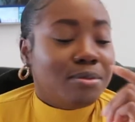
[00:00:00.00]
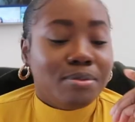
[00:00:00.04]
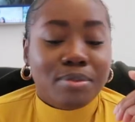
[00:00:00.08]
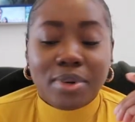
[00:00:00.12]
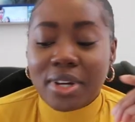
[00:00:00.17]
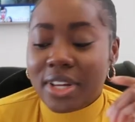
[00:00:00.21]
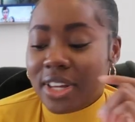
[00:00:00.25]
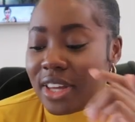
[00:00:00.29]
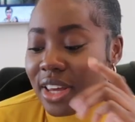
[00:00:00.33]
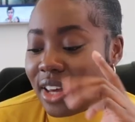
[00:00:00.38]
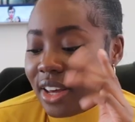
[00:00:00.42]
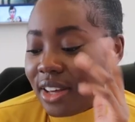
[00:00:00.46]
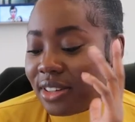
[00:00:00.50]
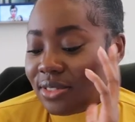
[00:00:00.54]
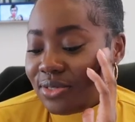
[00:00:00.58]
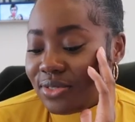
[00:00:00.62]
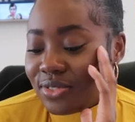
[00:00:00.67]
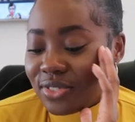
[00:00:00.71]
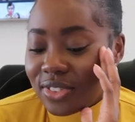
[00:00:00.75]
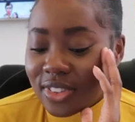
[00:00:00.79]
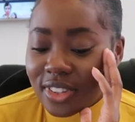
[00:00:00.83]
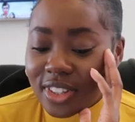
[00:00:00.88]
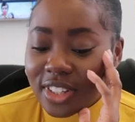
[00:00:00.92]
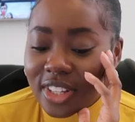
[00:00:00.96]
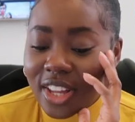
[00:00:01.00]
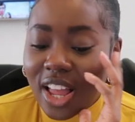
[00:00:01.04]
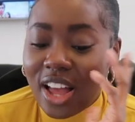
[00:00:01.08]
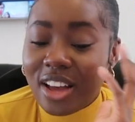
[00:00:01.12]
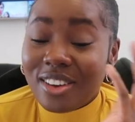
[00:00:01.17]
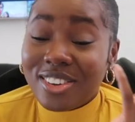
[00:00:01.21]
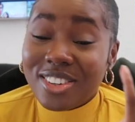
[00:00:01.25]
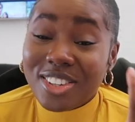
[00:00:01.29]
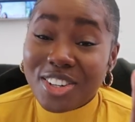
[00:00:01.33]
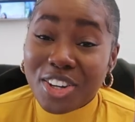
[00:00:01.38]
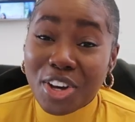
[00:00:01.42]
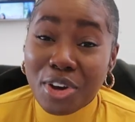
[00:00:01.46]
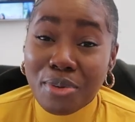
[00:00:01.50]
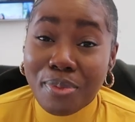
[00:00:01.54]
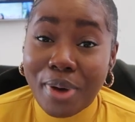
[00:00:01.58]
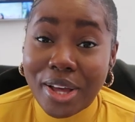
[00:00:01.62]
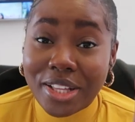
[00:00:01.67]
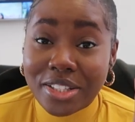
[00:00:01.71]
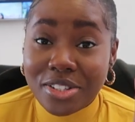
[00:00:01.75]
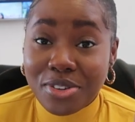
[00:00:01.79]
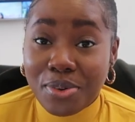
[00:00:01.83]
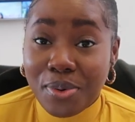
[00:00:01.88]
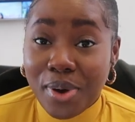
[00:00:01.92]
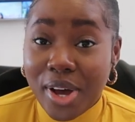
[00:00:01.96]
But yeah, I'm gonna go
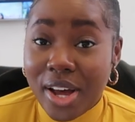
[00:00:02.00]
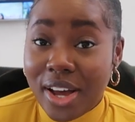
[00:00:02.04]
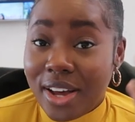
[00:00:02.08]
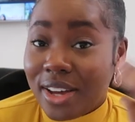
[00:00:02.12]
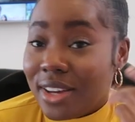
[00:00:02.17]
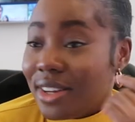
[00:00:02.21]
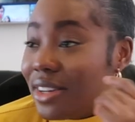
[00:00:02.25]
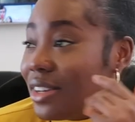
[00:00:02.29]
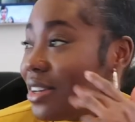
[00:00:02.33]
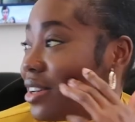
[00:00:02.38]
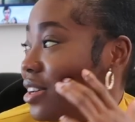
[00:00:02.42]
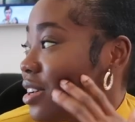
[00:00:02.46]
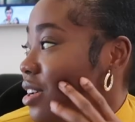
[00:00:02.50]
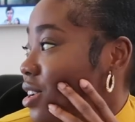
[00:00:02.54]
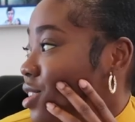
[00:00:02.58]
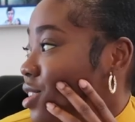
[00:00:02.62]
back to work.